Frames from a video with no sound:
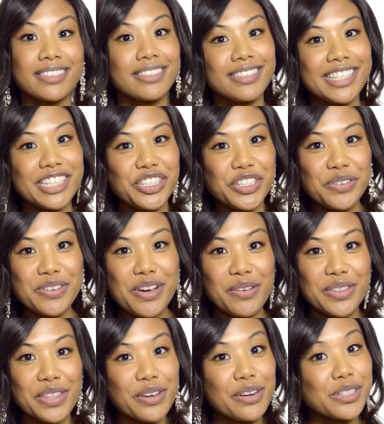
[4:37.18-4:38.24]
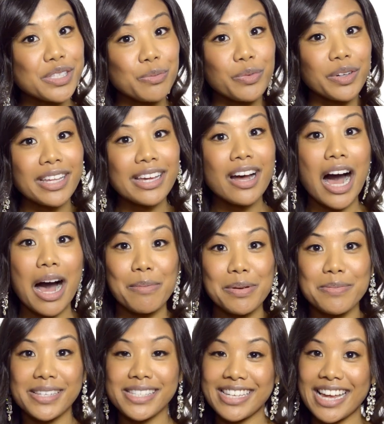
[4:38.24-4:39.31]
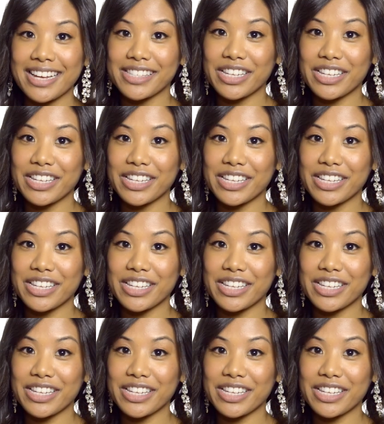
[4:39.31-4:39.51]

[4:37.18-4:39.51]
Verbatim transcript: Did you know that there are some really common mistakes